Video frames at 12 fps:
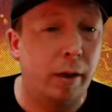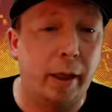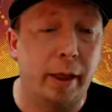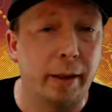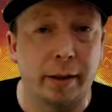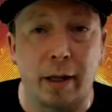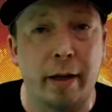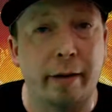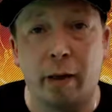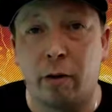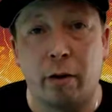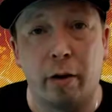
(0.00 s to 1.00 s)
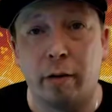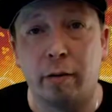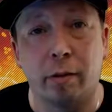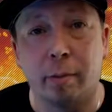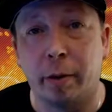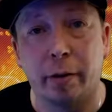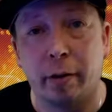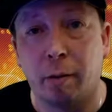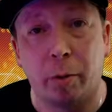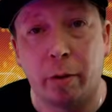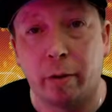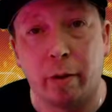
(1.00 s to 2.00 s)
It is not that hard to build a
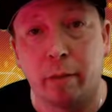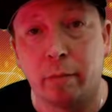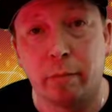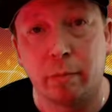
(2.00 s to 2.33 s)
computer.